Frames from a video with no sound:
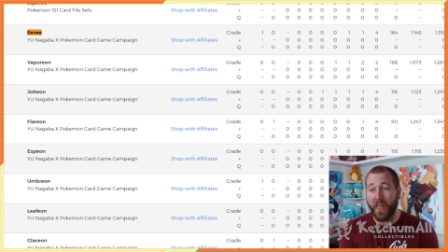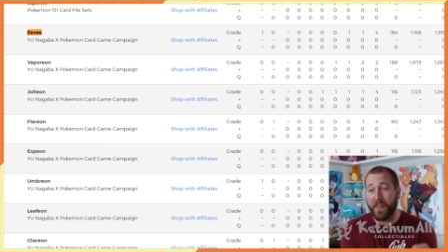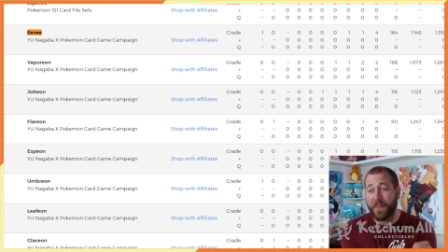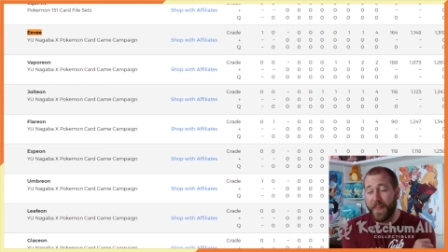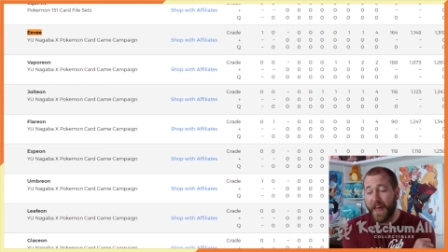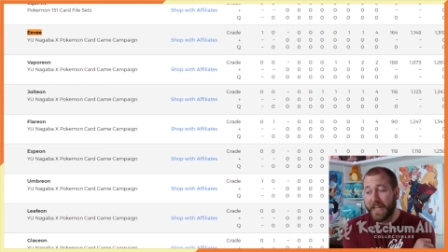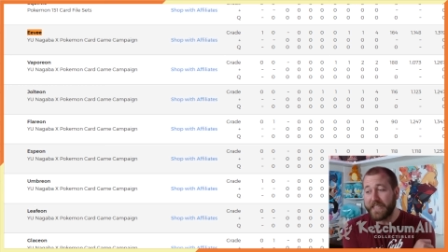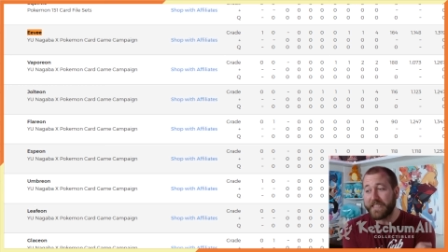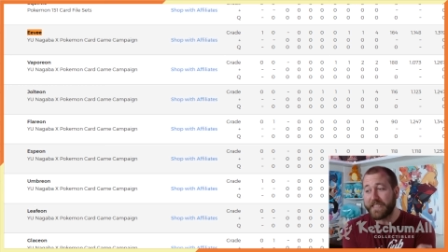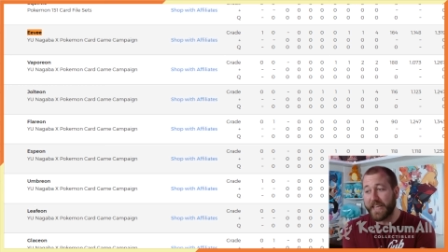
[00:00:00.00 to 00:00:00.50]

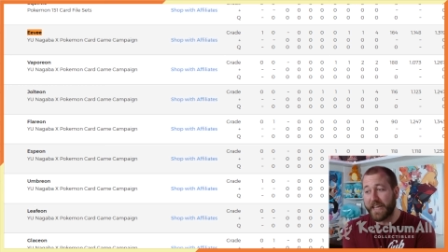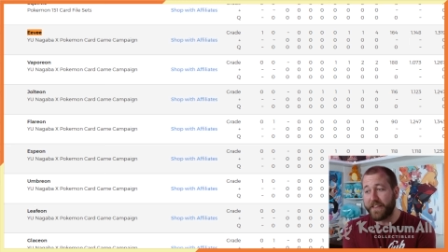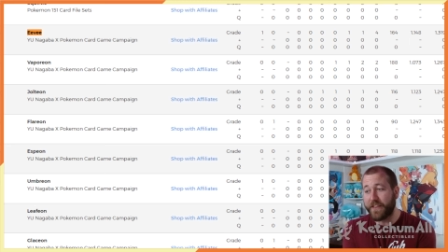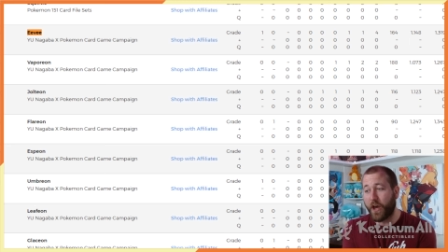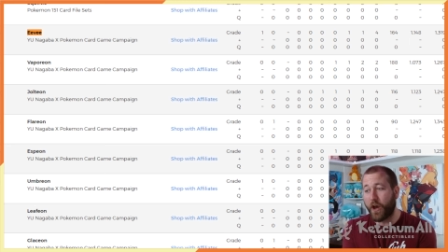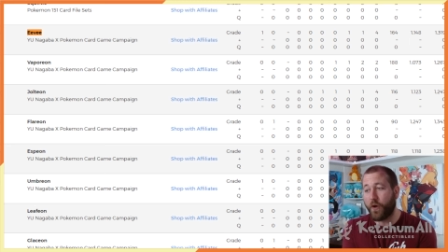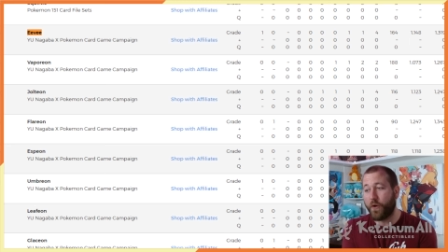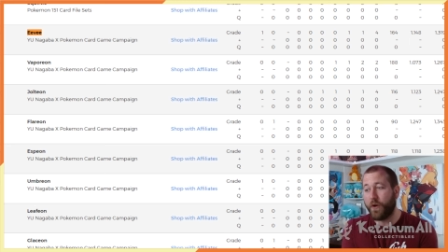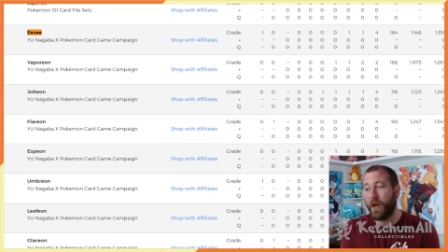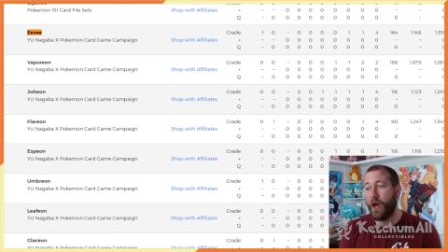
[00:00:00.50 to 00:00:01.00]
That said,
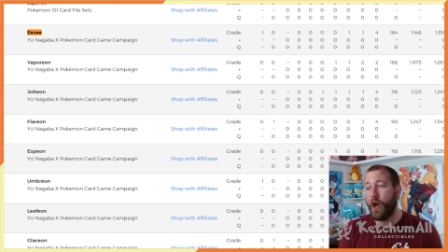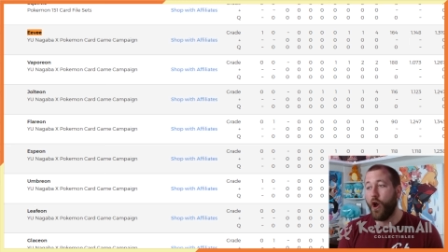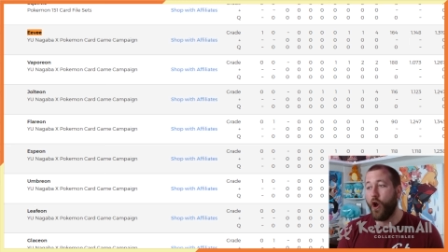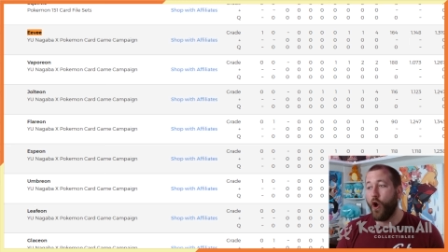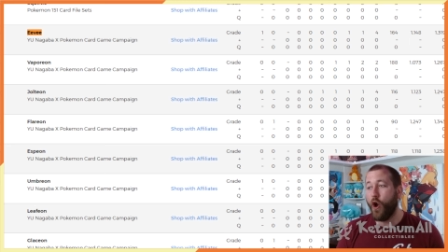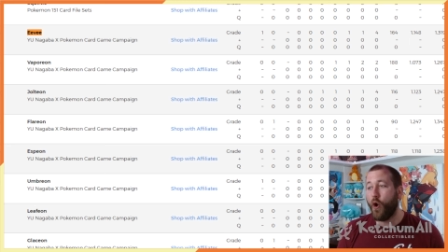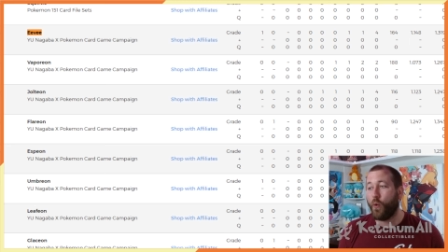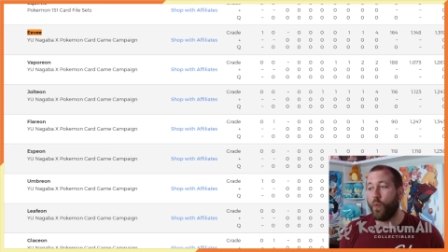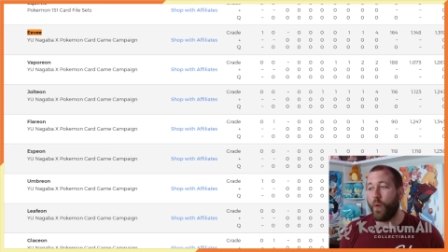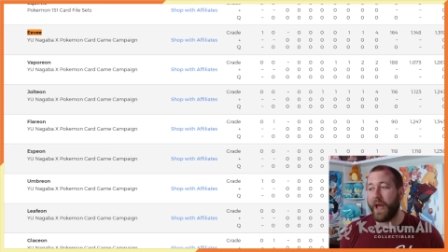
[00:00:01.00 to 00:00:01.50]
though,
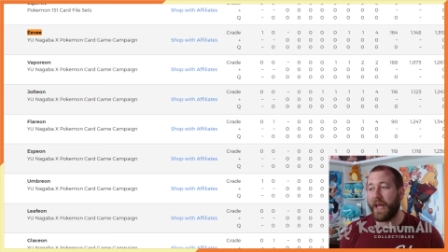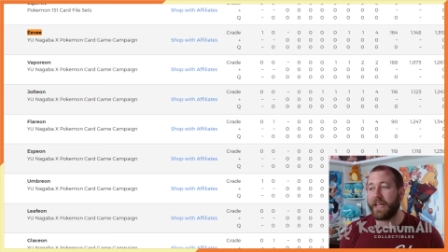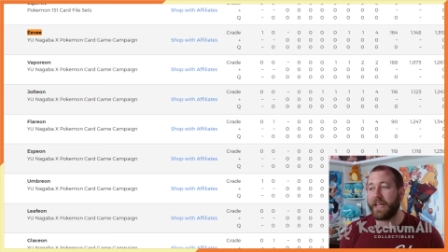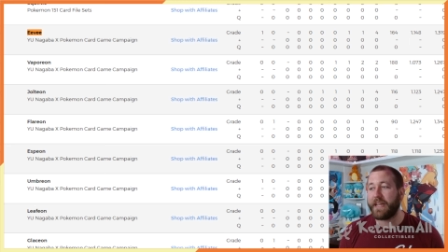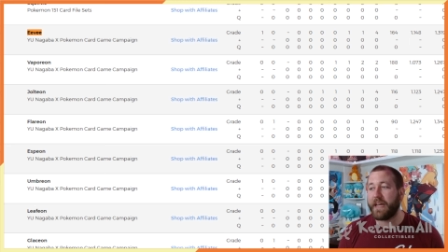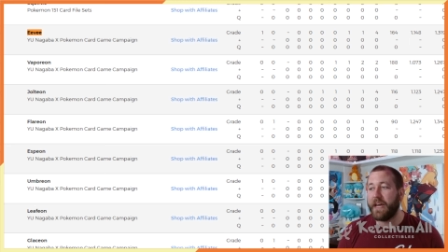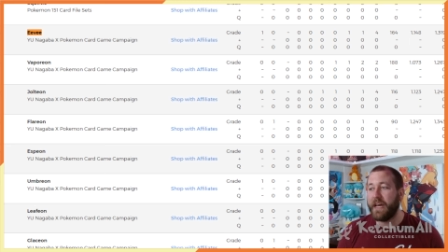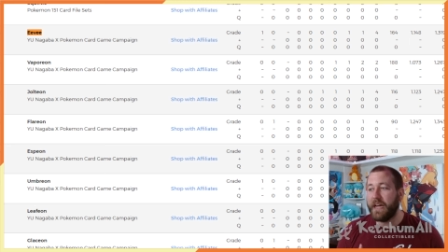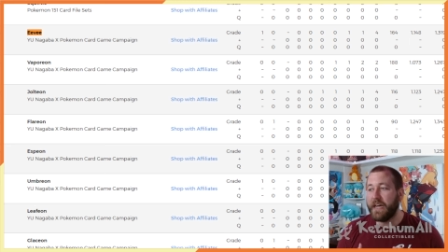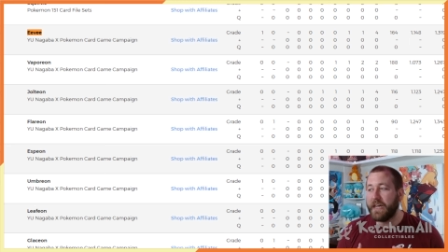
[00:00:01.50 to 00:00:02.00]

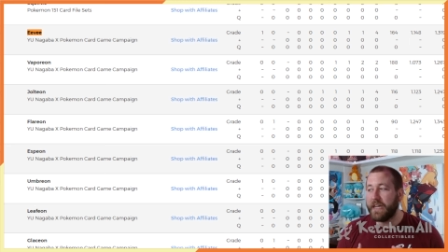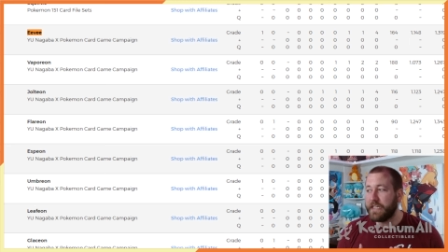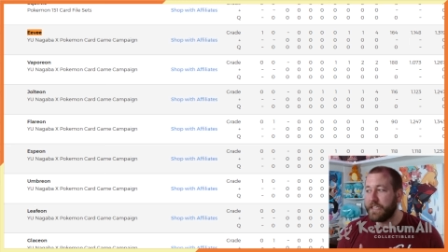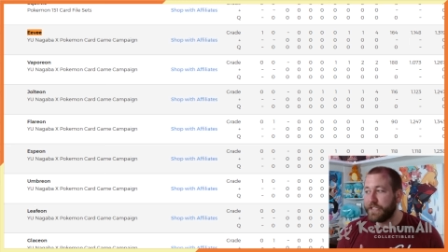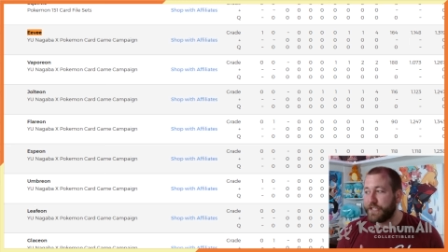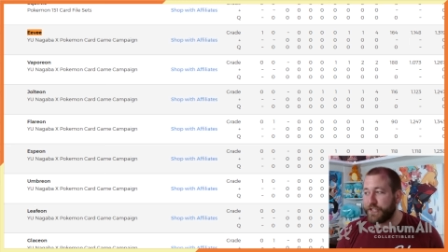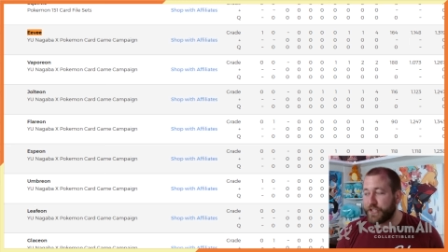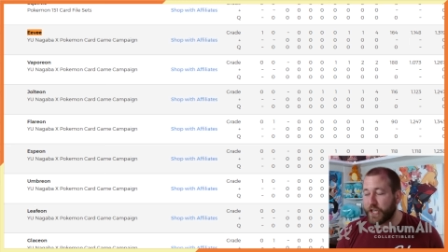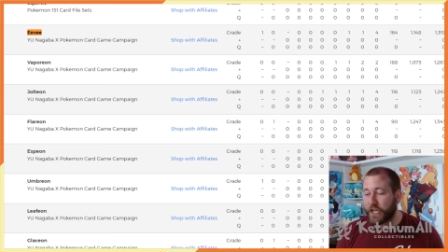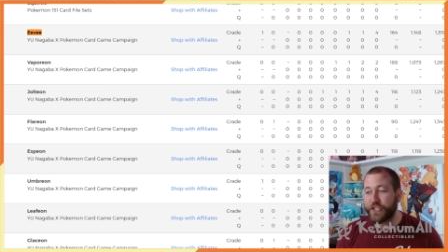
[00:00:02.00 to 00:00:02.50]
when
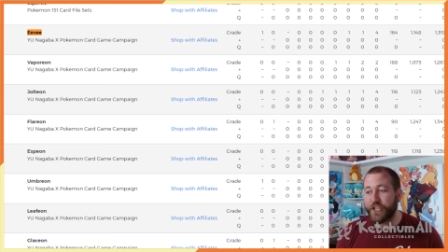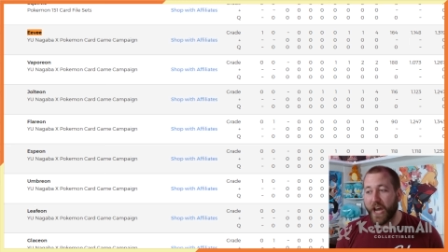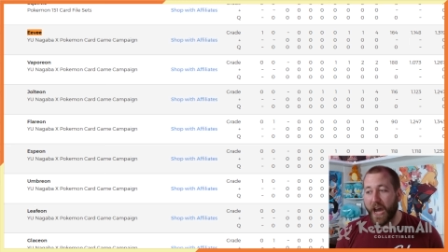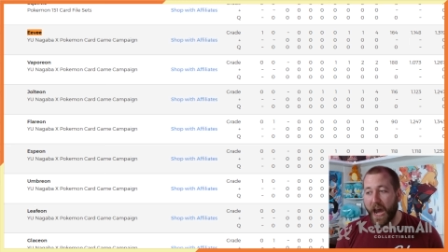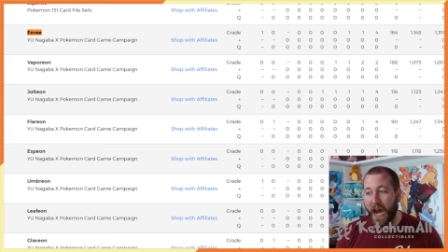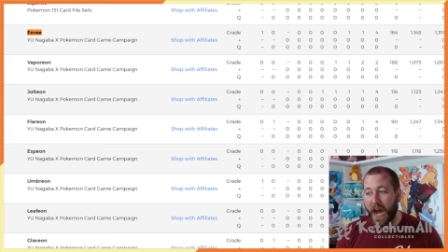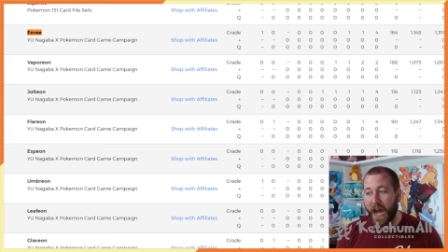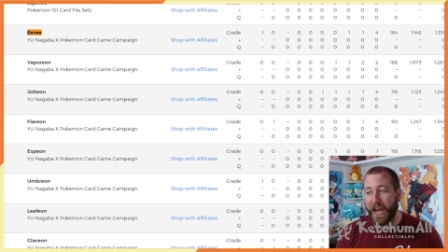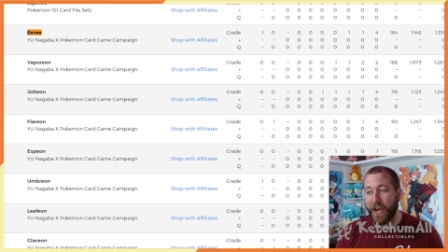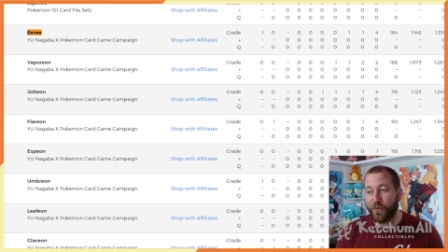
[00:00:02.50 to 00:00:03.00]
such a
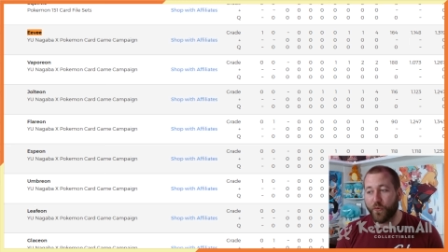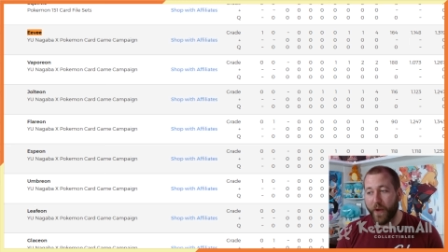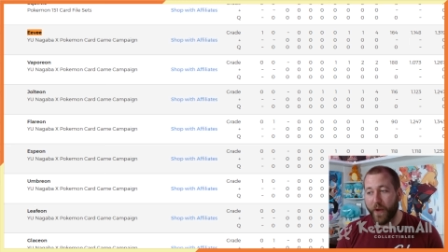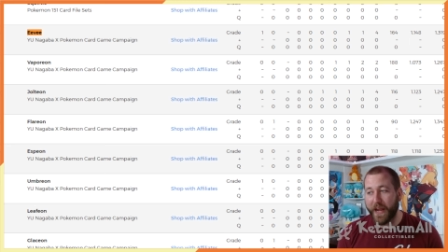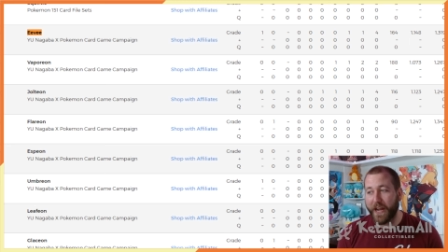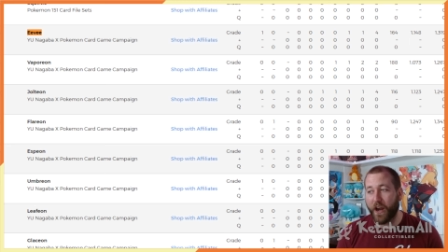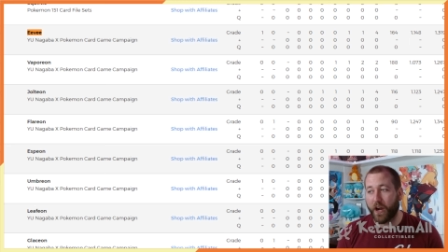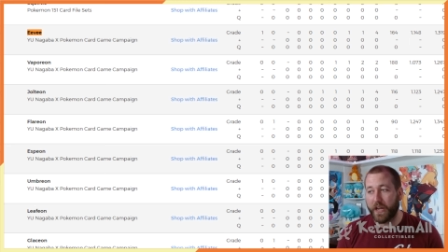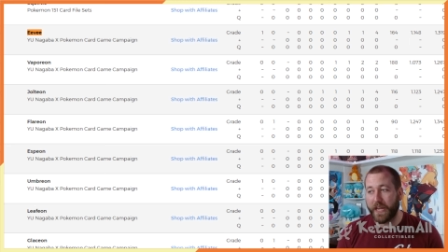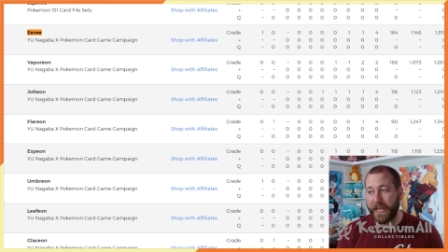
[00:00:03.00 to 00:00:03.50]
high
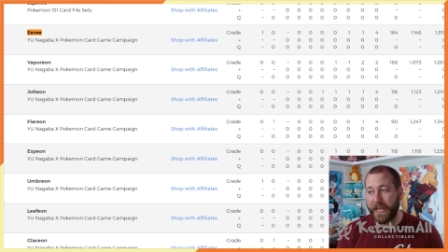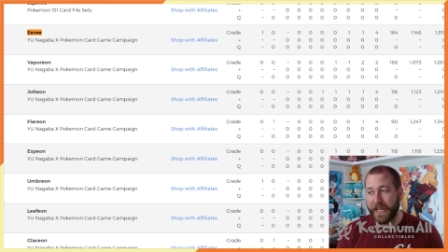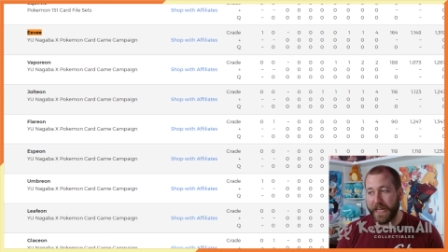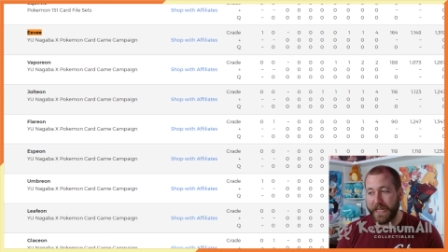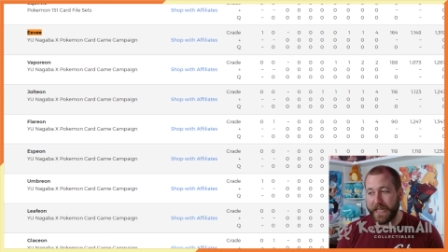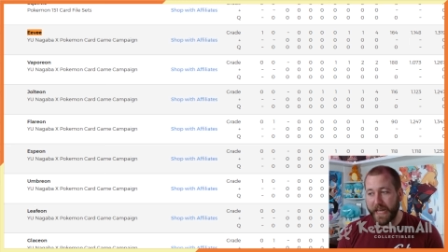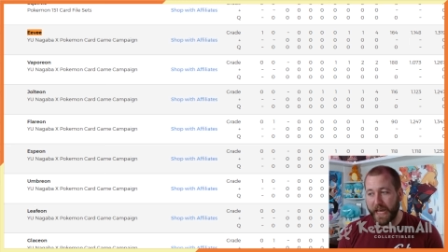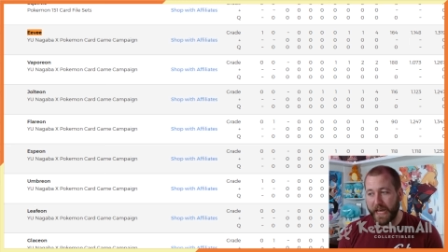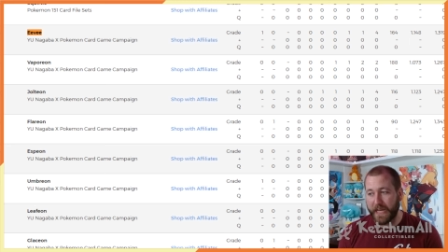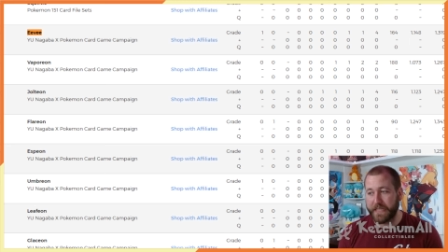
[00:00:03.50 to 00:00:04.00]
rate are getting
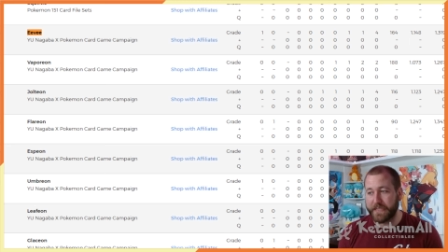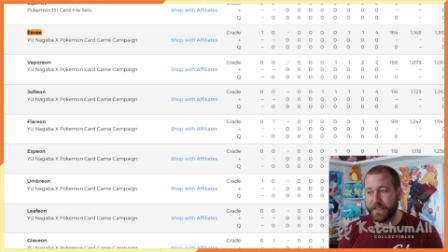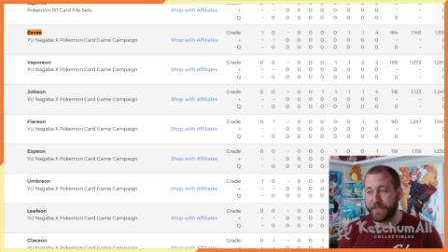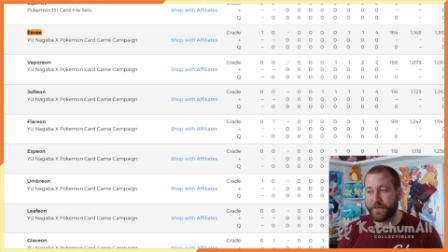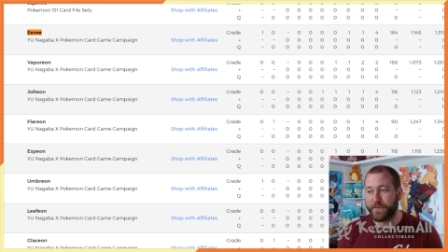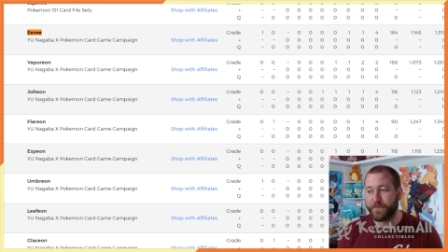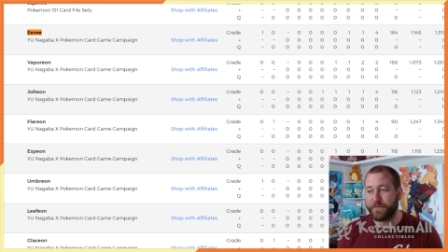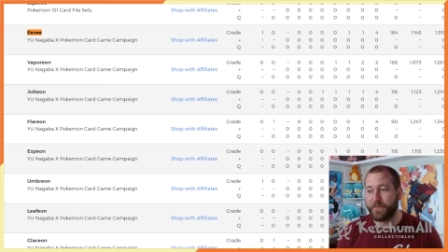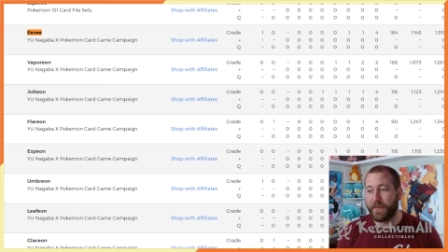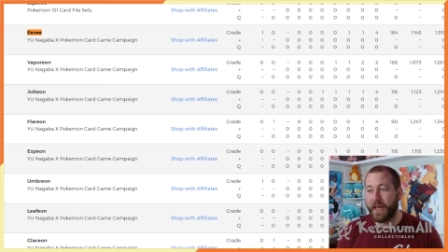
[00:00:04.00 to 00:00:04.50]
10s,